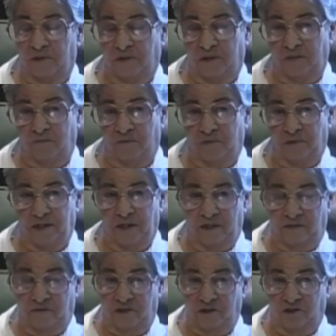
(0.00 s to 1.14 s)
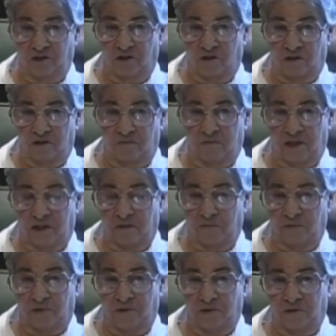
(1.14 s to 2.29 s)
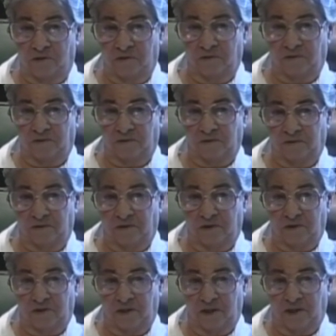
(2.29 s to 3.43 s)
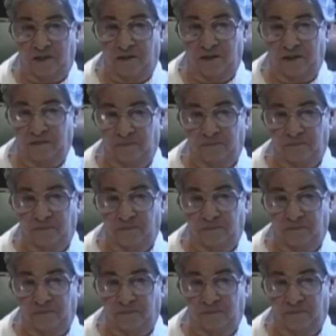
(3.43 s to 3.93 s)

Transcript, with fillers: they they lived in Charlotte, Mecklenburg uh, County.